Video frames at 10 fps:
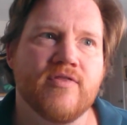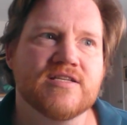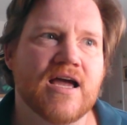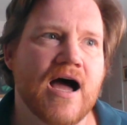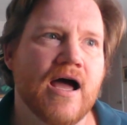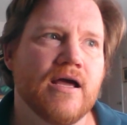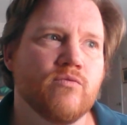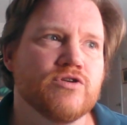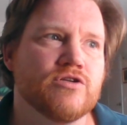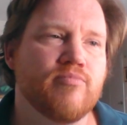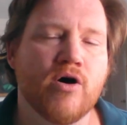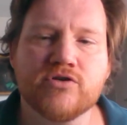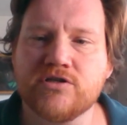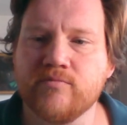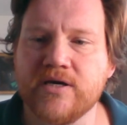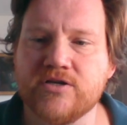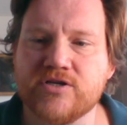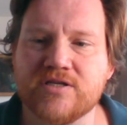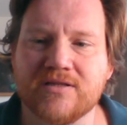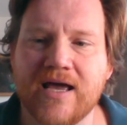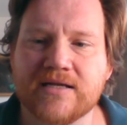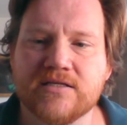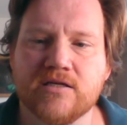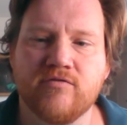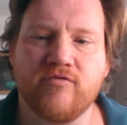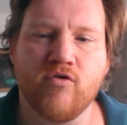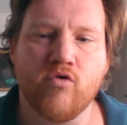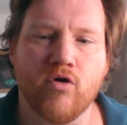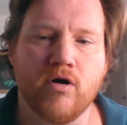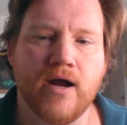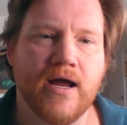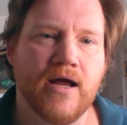This guy was supposed to be just elected for